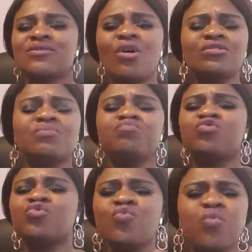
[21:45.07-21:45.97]

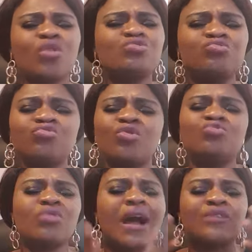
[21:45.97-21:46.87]
Don't do what you know
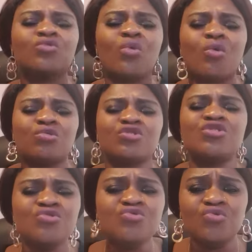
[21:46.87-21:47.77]
you cannot
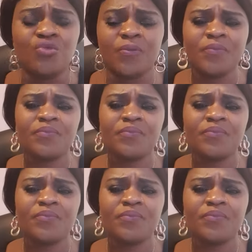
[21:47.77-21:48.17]
continue.